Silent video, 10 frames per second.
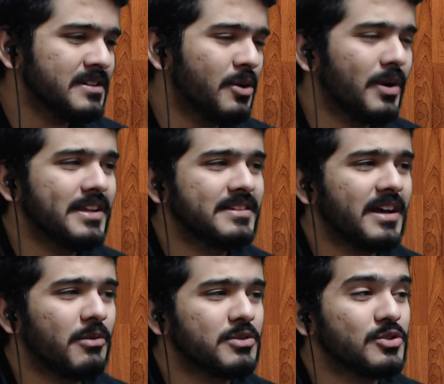Alright,
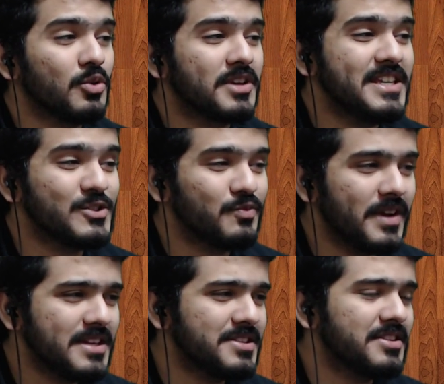that was Loki's
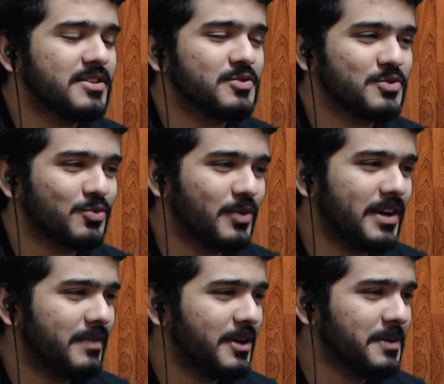Wager. This was a
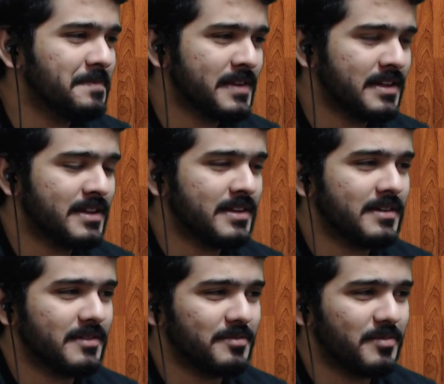great video.
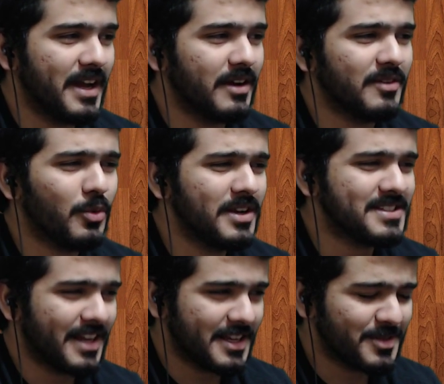By Overly
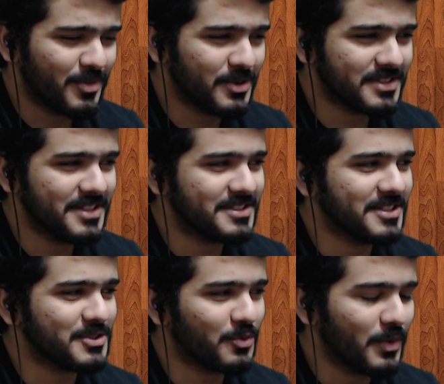Sarcastic Productions, it's
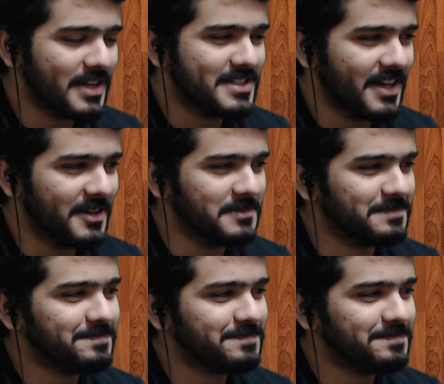just a great channel.